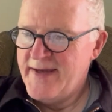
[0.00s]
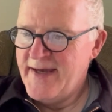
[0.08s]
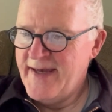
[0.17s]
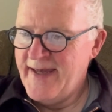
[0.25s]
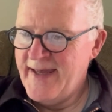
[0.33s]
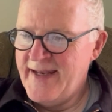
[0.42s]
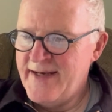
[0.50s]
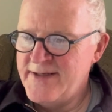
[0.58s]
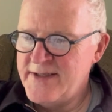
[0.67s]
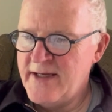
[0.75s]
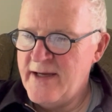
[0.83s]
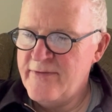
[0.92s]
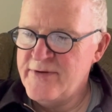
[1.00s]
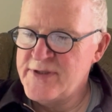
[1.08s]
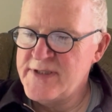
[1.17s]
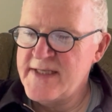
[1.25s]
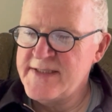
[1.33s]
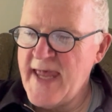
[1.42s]
And
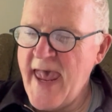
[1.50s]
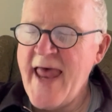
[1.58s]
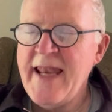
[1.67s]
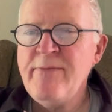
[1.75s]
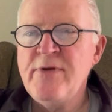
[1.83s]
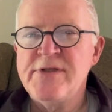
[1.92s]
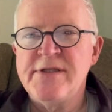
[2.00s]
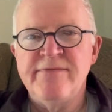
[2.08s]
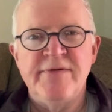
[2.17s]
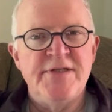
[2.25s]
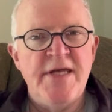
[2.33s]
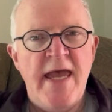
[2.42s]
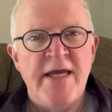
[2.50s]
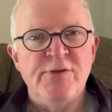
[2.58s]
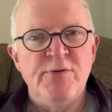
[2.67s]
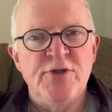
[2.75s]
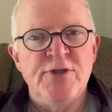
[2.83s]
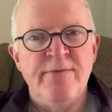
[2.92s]
there's elements of the text
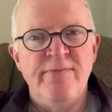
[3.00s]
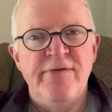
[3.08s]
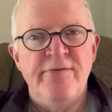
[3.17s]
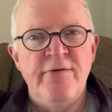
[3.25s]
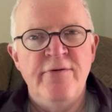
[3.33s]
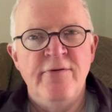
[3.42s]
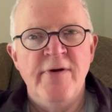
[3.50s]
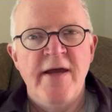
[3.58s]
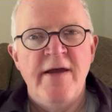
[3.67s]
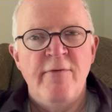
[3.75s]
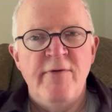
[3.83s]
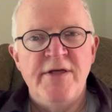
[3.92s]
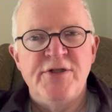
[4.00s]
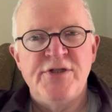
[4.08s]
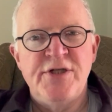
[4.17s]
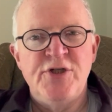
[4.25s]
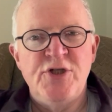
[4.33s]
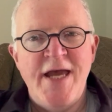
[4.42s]
which come through which
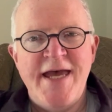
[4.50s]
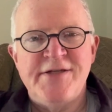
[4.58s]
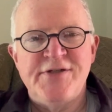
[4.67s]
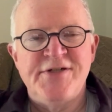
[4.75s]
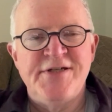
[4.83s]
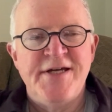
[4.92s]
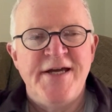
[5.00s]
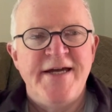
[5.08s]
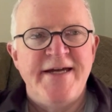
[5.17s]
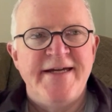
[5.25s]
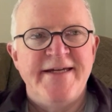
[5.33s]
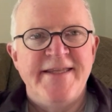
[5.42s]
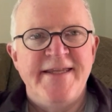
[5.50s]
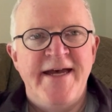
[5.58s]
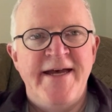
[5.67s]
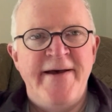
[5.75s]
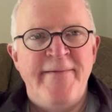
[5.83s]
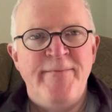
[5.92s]
suggest
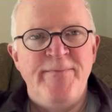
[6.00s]
a